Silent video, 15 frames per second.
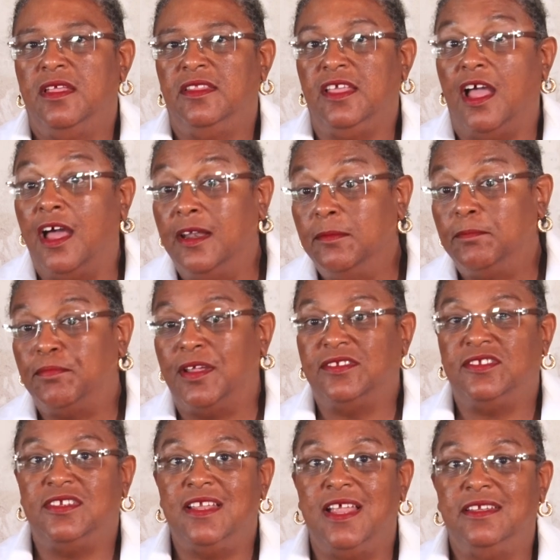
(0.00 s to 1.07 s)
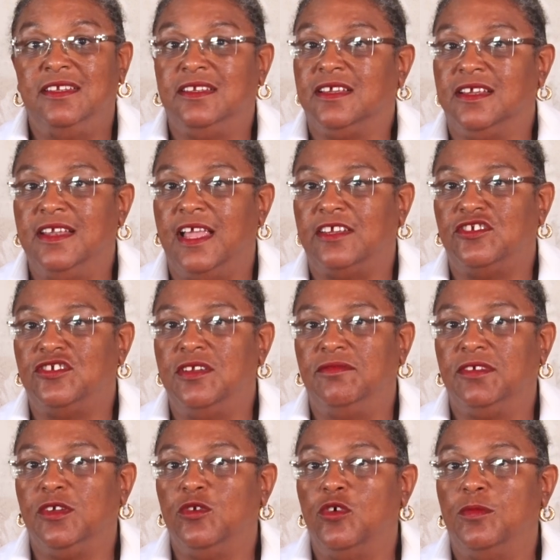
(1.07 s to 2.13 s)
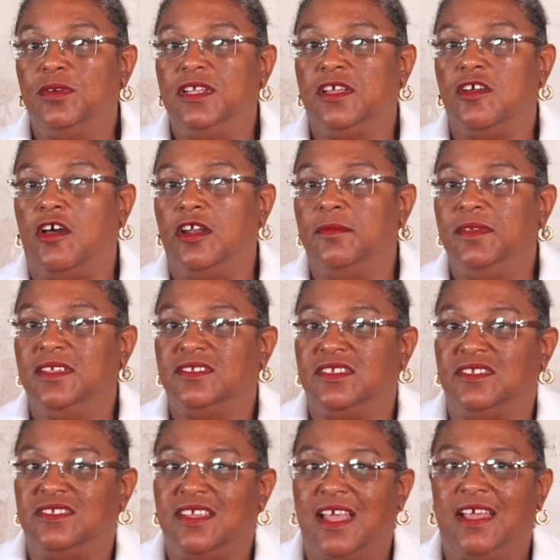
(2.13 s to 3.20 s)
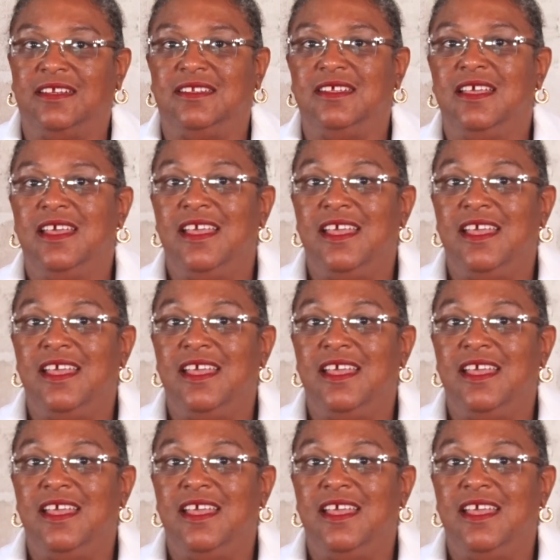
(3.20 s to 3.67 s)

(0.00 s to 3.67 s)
The unprecedented connection of the global economy and society